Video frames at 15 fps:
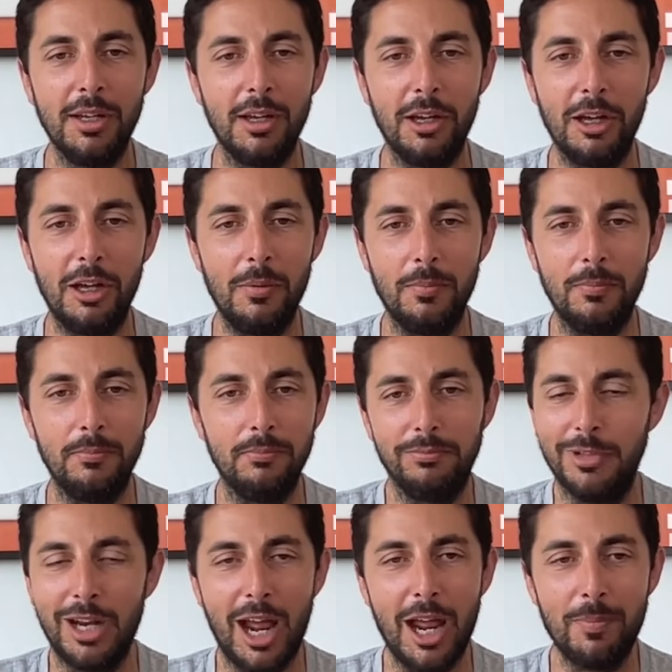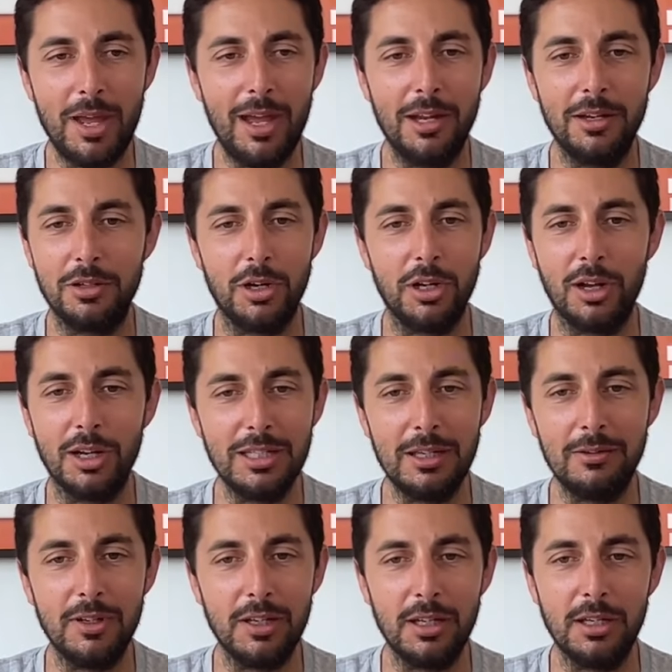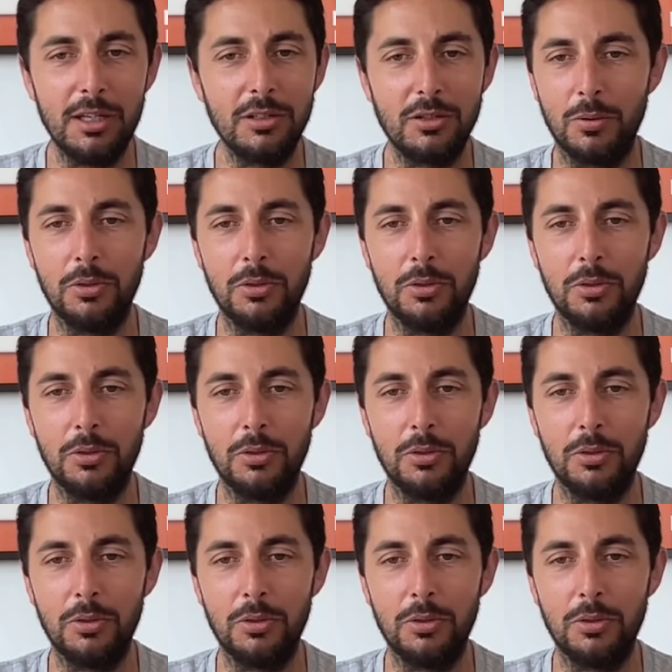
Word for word: um, an iPad, turning on TVs,